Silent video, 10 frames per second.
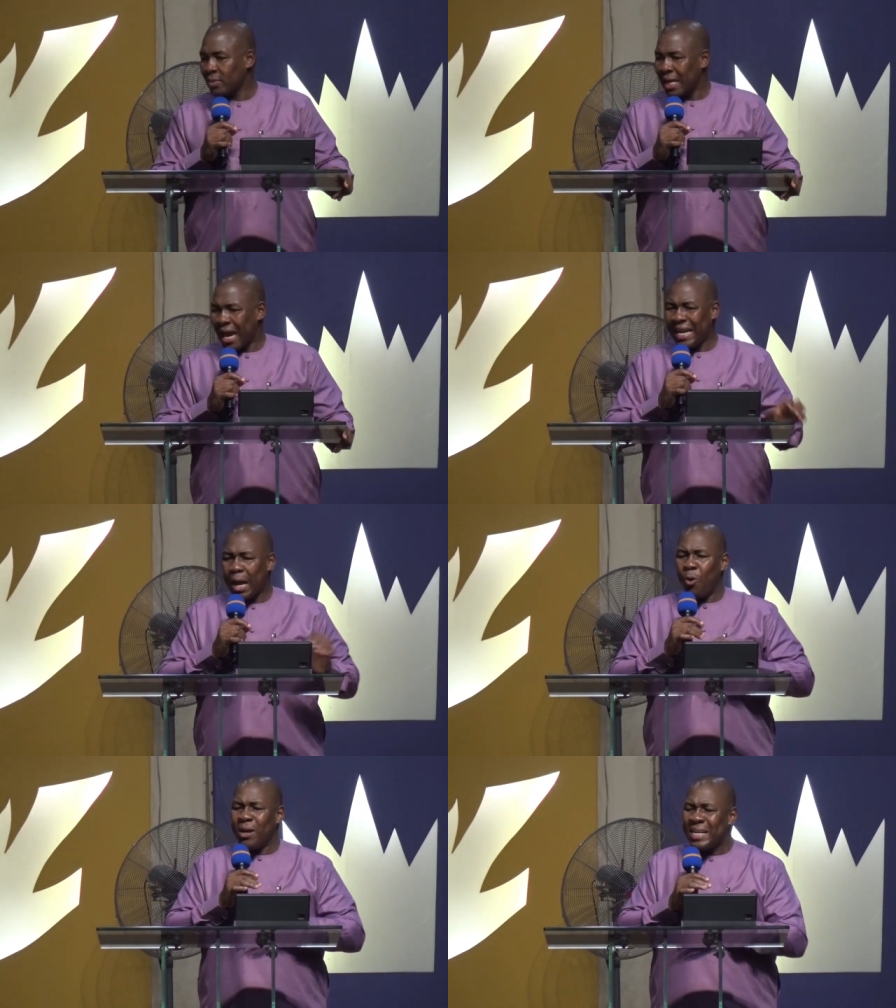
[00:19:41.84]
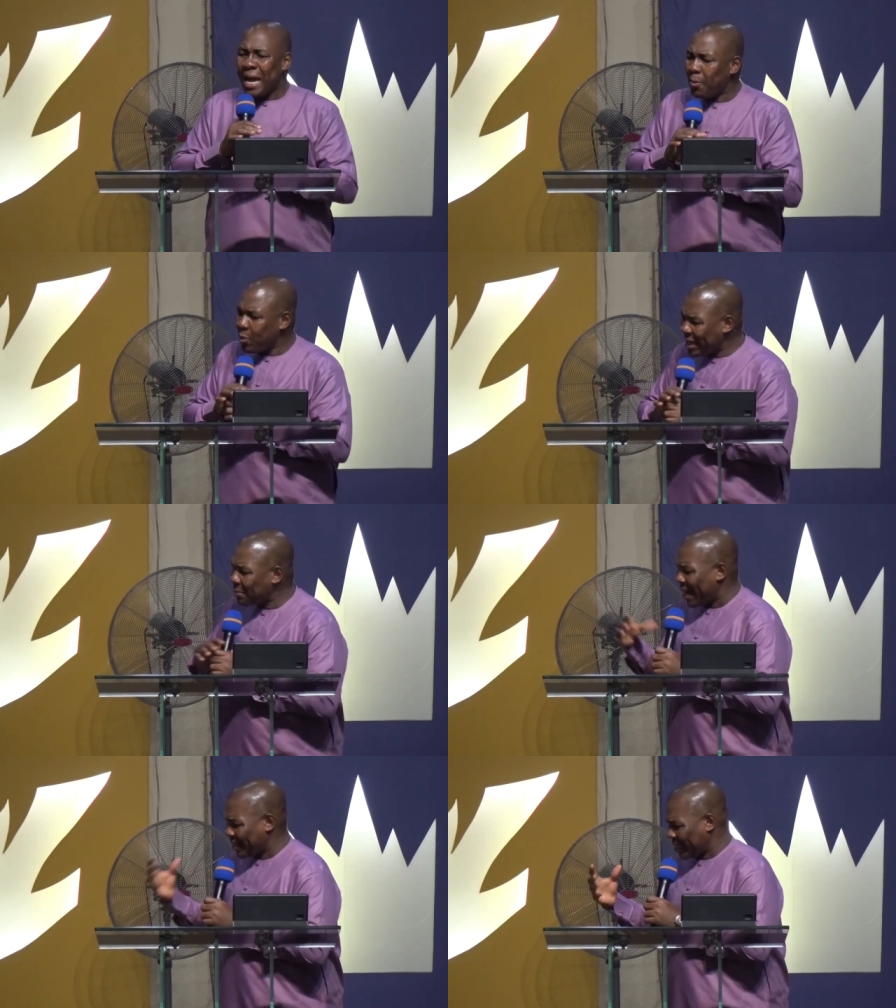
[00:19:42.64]
And I wonder within
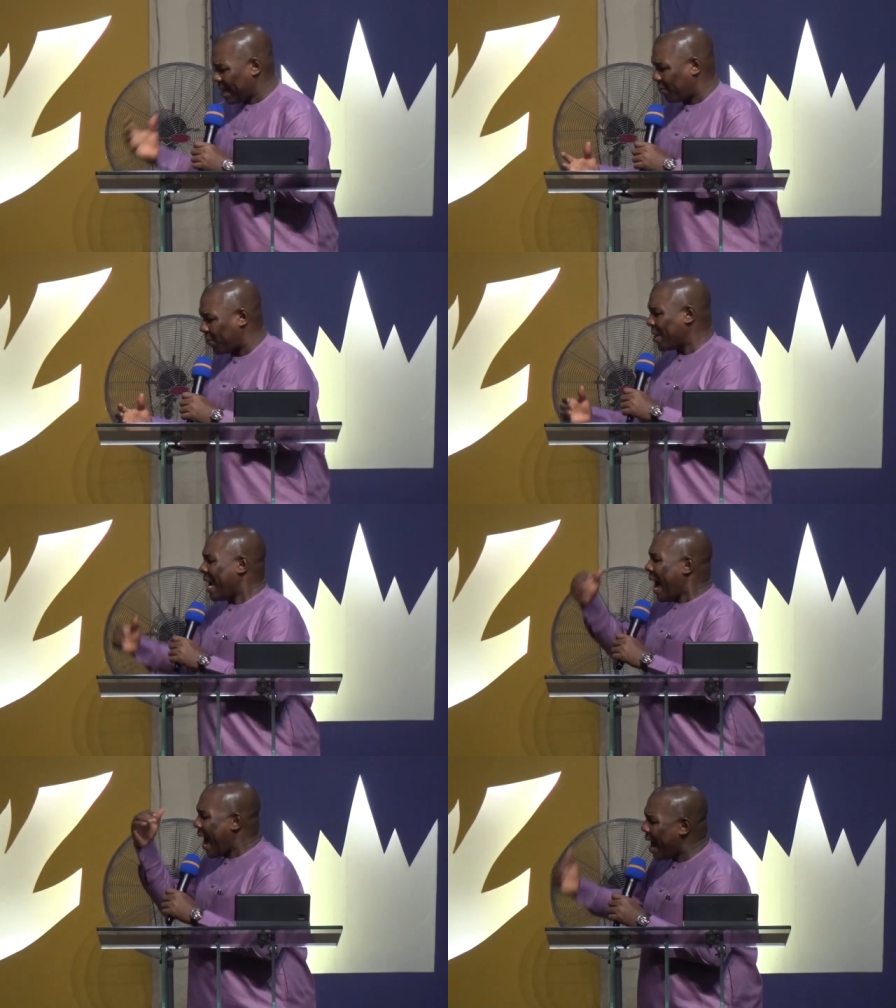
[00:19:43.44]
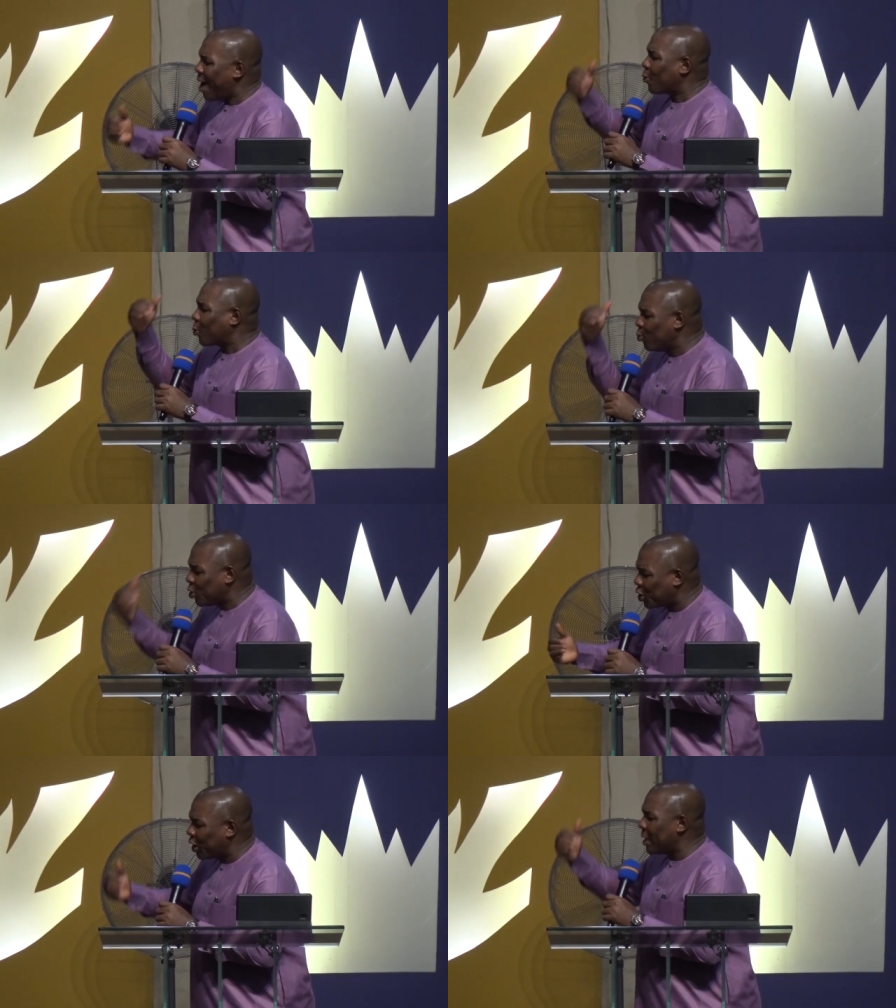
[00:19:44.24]
myself, how could
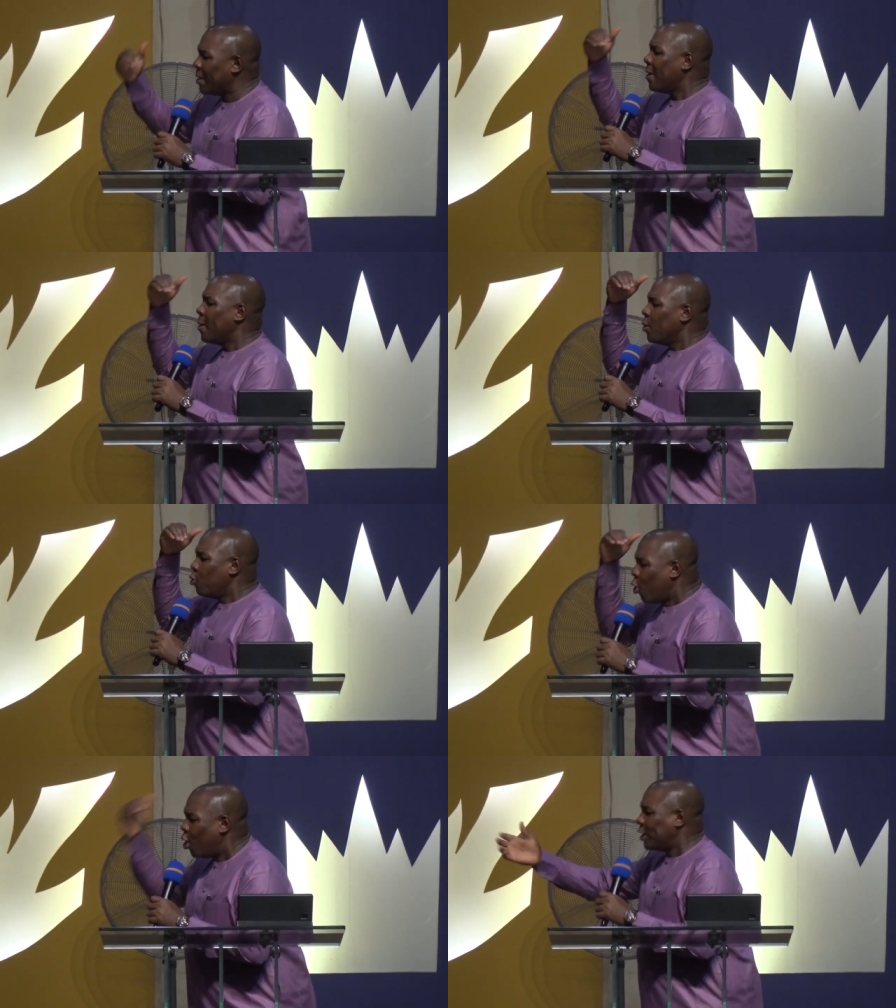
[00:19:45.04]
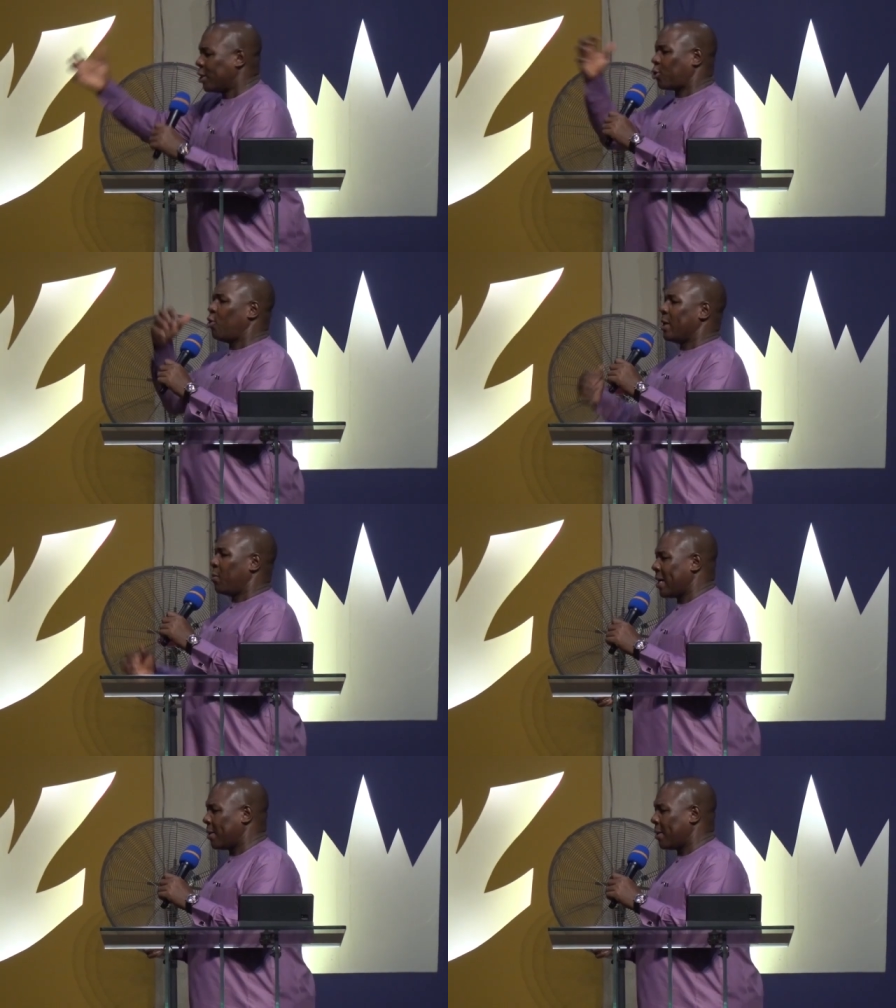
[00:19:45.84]
she roll the story away?